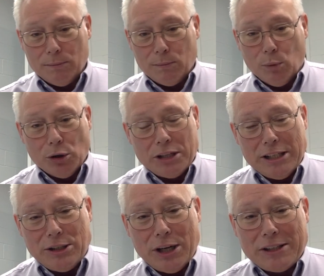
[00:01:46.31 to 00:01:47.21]
words
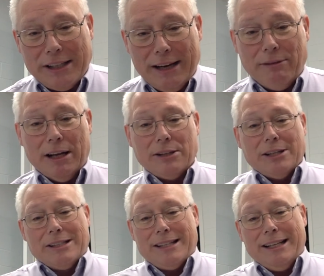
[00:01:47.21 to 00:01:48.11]
he's just given us
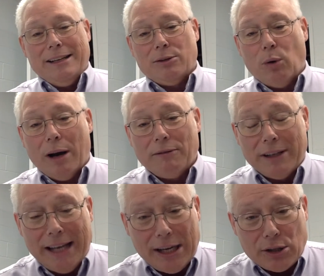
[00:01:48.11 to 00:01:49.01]
as the
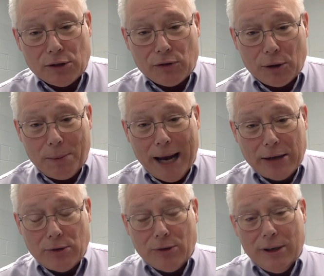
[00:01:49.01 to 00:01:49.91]
qualifications for the
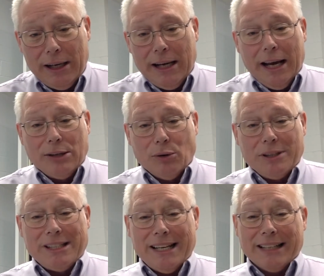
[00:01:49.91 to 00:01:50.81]
pastor. And so
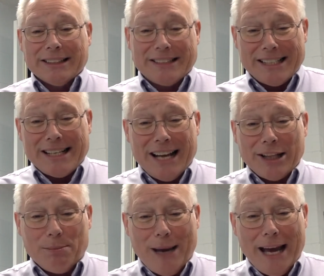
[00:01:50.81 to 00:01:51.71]
he's saying, just like
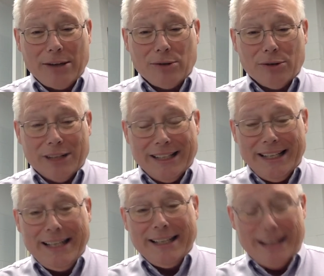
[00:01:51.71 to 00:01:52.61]
the pastor, the
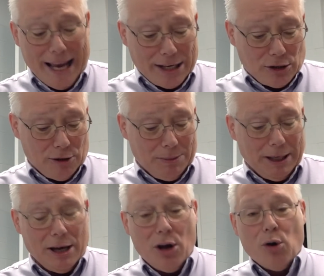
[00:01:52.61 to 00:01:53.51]
deacon has to
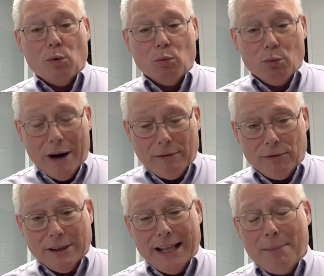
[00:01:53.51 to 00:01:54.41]
be
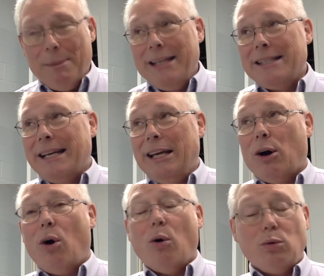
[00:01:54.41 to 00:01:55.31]
reverent. That means that he
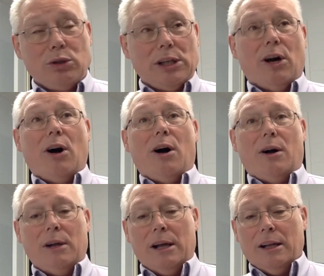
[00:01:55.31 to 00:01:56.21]
holds in awe
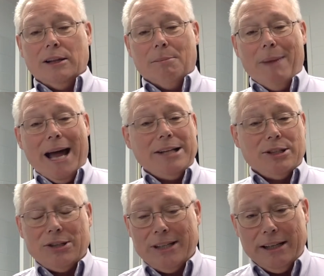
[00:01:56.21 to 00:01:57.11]
the
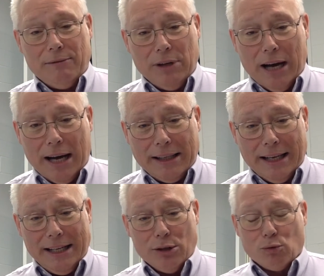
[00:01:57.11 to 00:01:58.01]
majesty of God, that
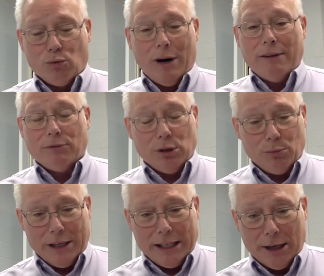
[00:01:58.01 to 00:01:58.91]
he is reverent
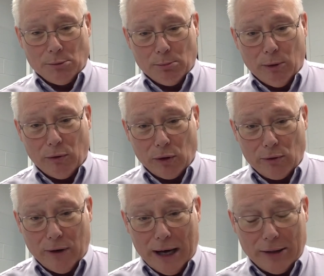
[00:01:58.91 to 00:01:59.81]
when he comes before the
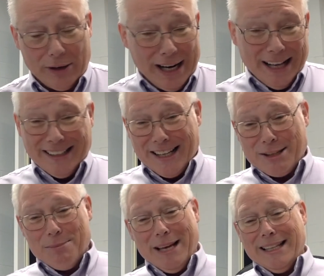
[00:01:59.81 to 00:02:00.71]
Father.
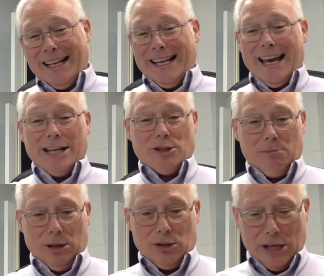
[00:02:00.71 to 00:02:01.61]
Doesn't mean that he has to
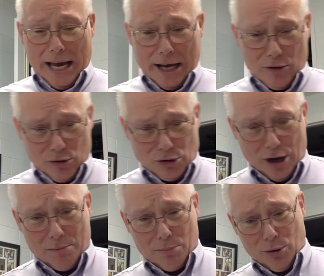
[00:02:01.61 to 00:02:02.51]
be sad or
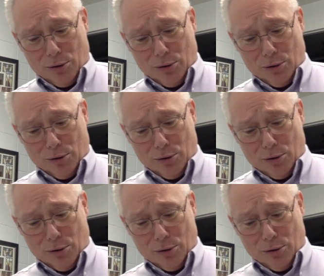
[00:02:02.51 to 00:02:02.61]
somber